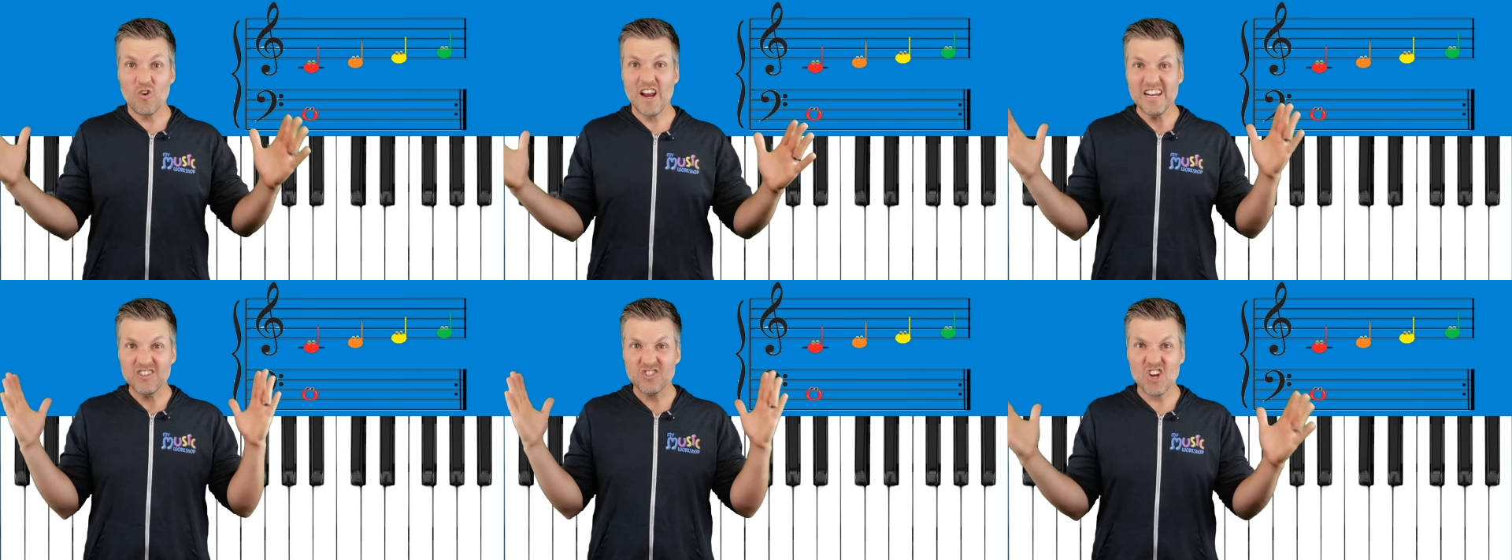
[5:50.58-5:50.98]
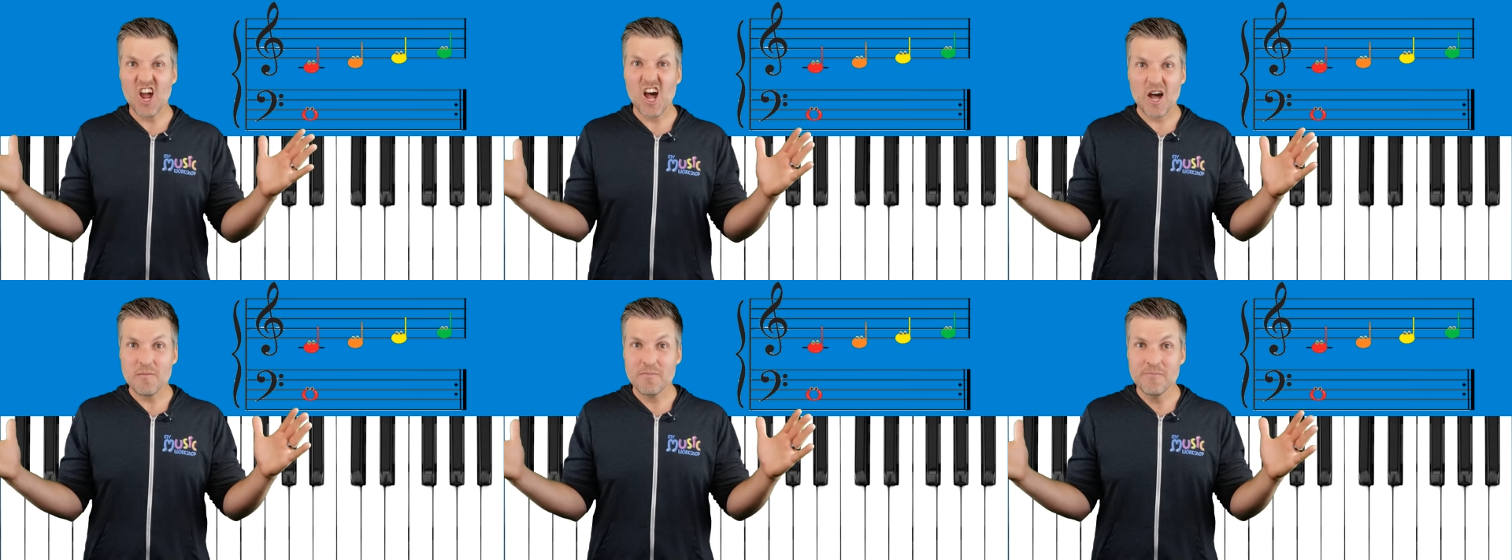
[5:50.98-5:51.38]
Great
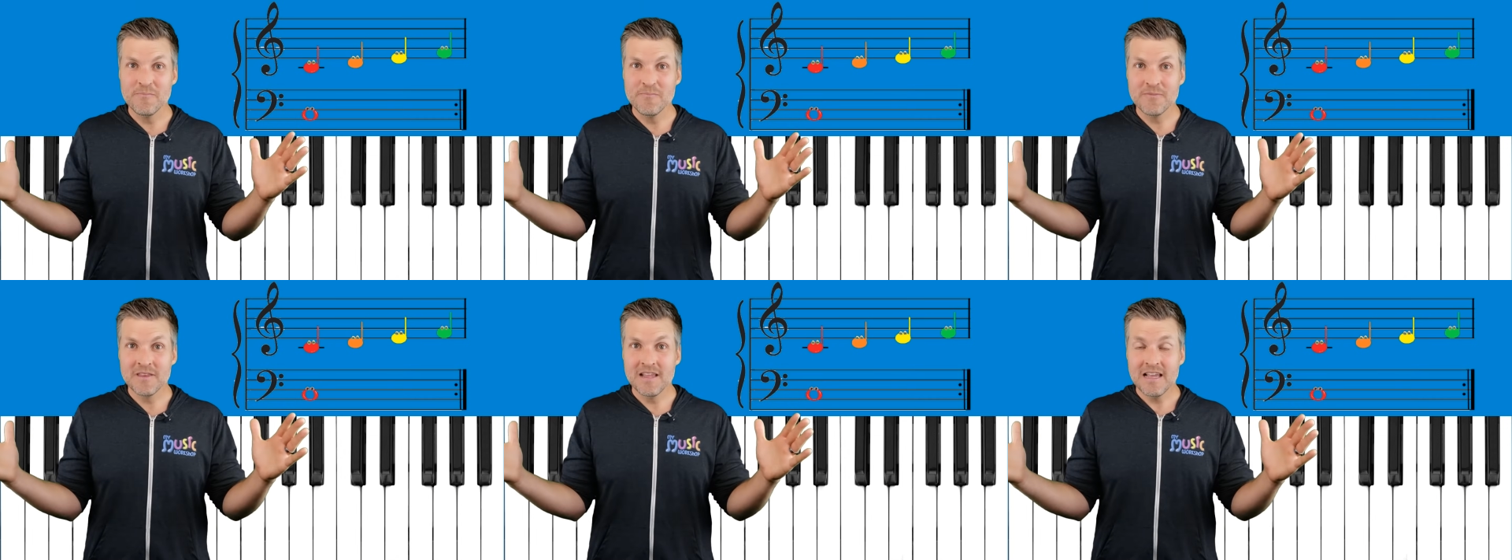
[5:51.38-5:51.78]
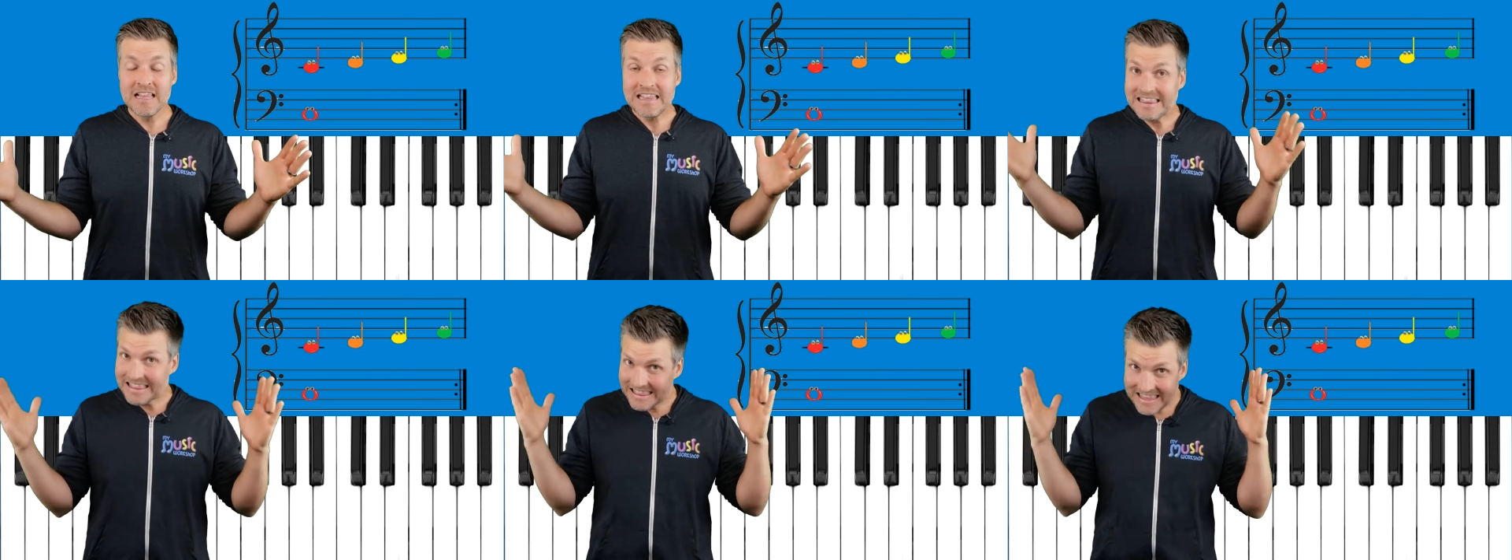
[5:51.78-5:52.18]
job!
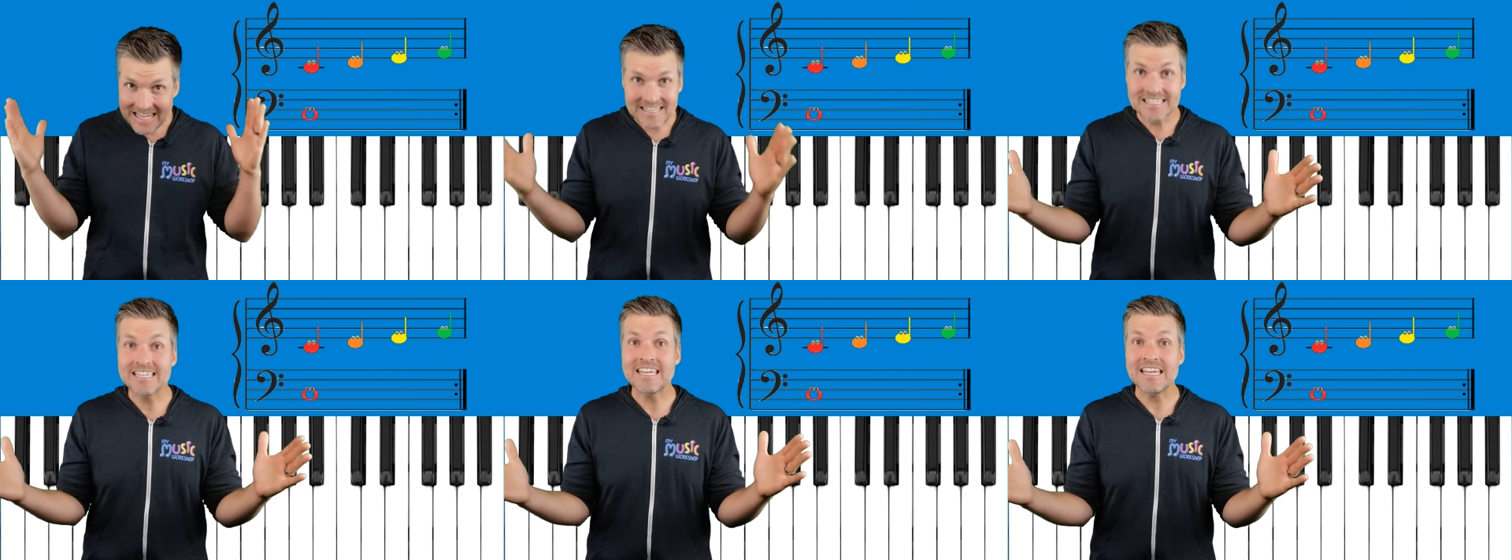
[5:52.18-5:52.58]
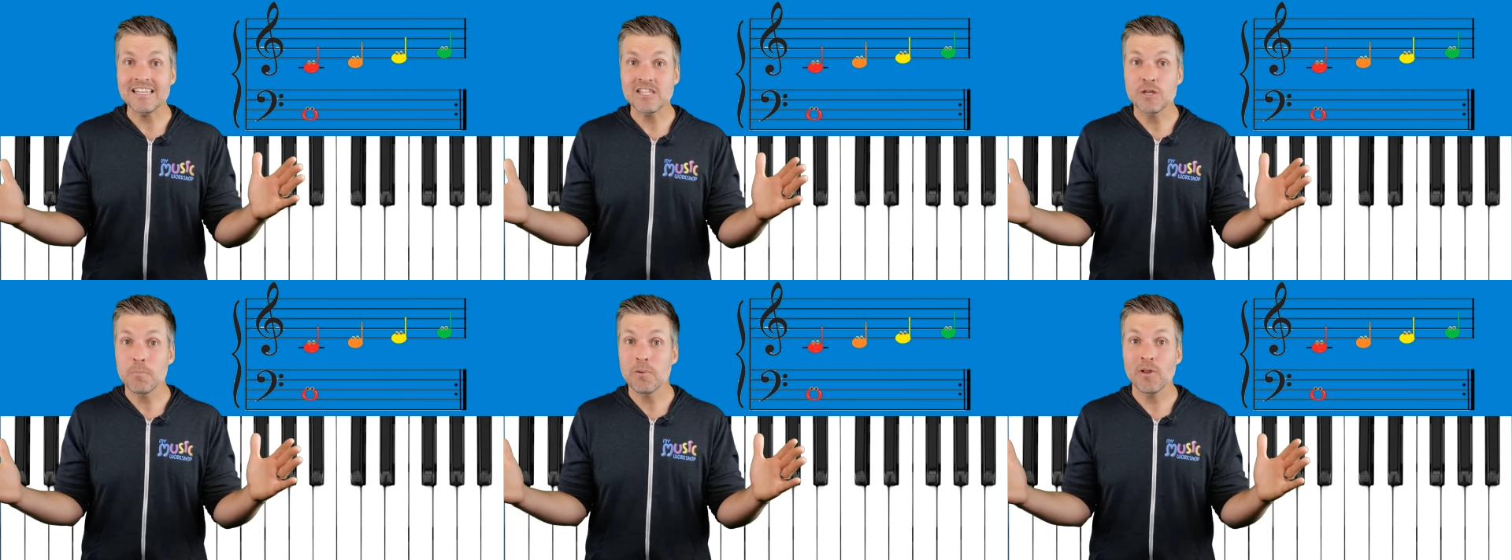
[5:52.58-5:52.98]
Let's get
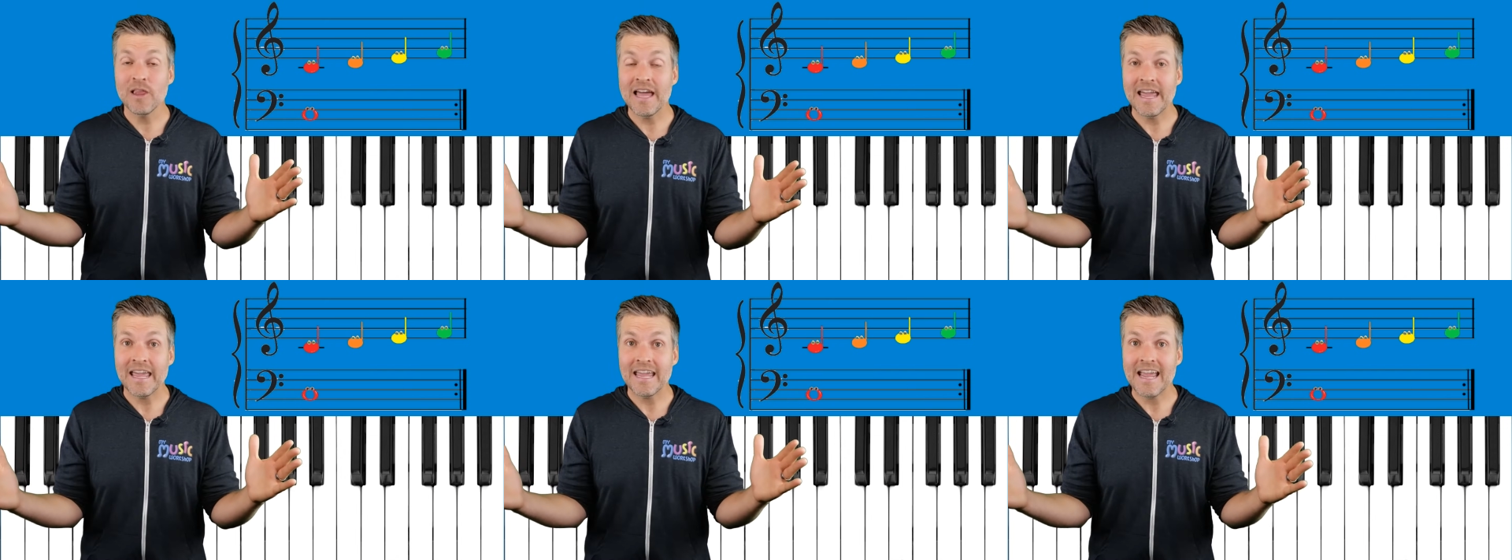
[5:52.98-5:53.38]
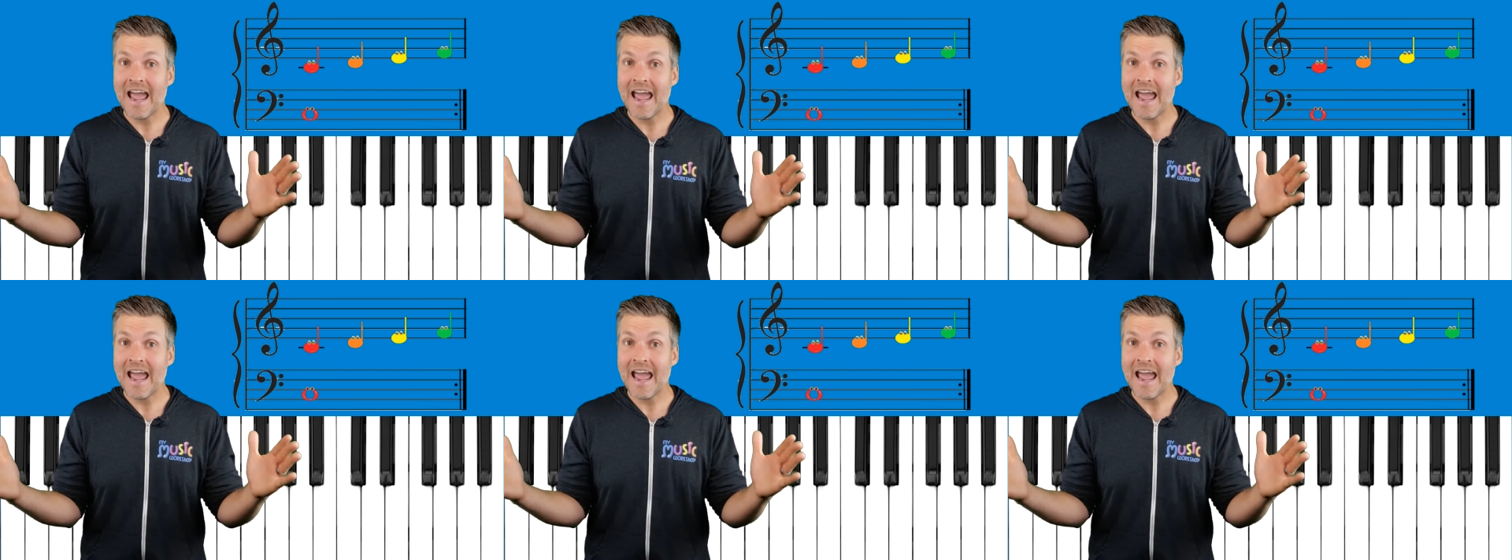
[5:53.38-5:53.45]
to playing,